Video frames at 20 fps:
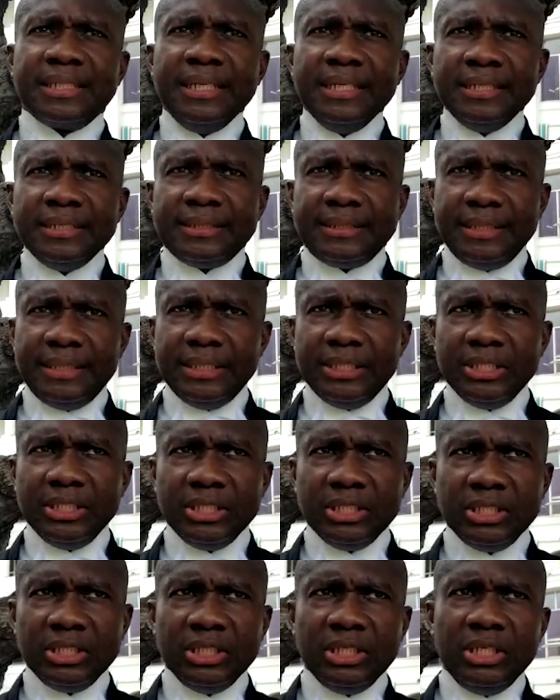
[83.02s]
guilty
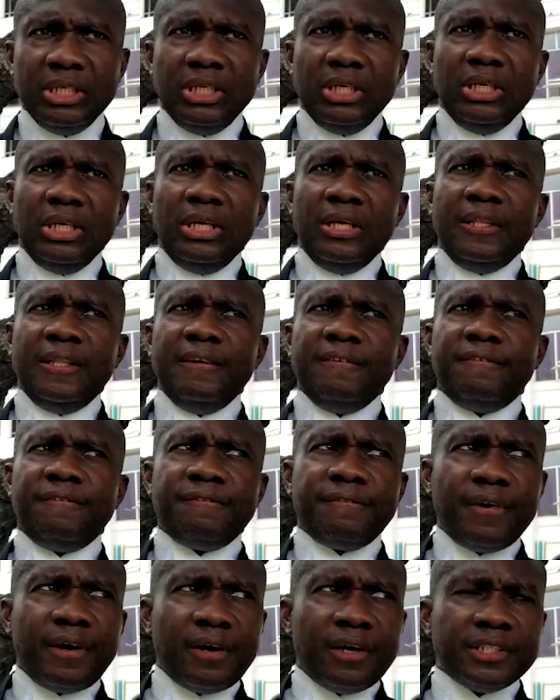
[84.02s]
the
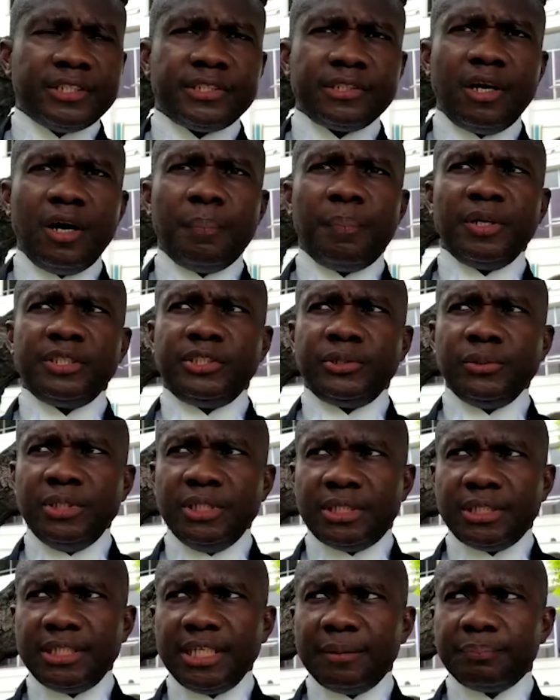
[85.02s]
first
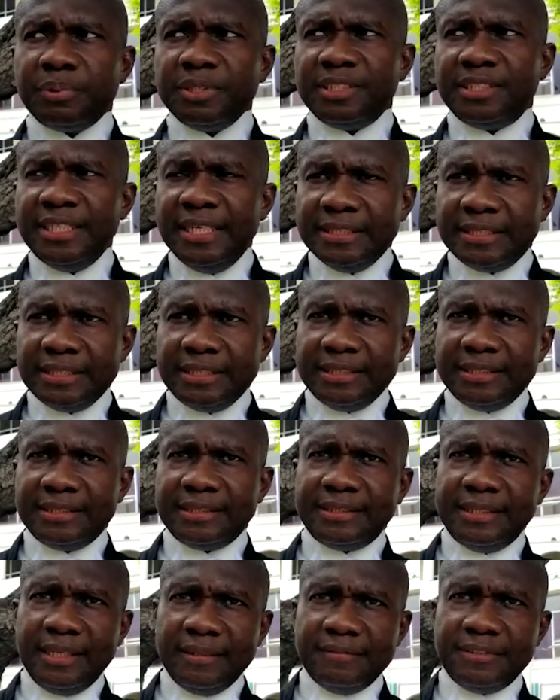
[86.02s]
opportunity that presented
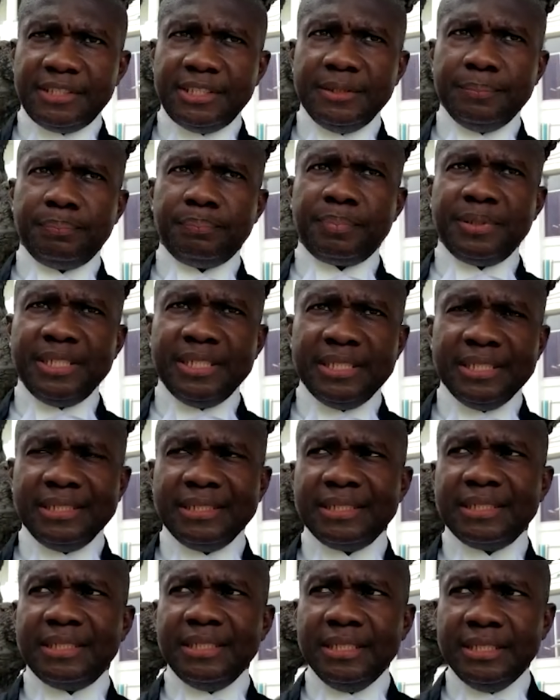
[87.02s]
itself. She pleaded
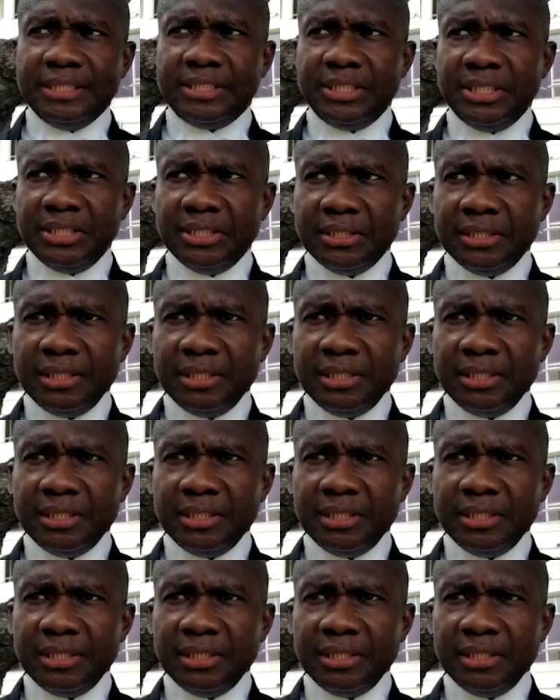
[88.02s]
guilty.